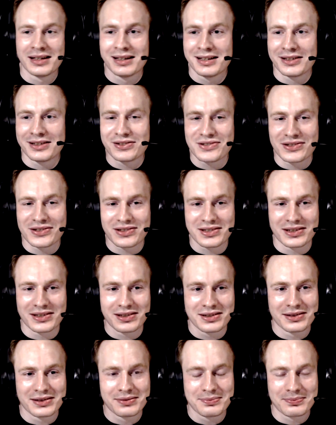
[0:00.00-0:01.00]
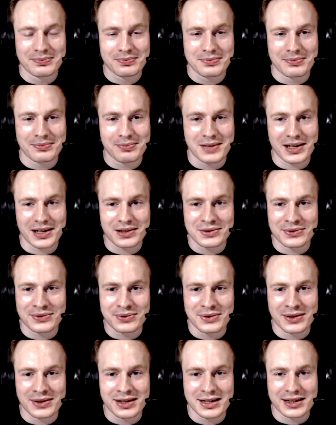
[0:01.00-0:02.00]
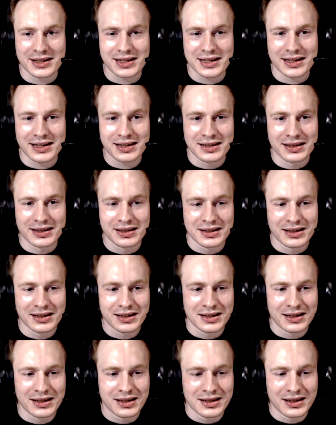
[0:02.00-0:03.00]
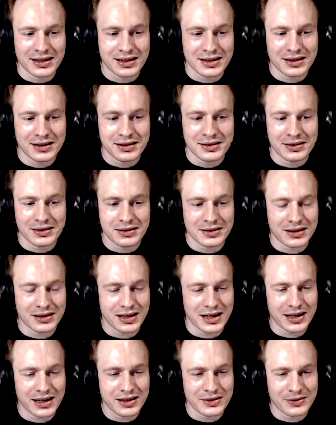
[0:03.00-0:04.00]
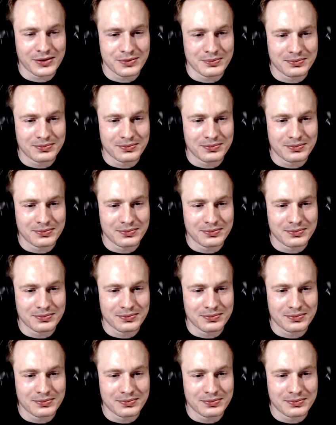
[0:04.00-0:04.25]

Just making sure that I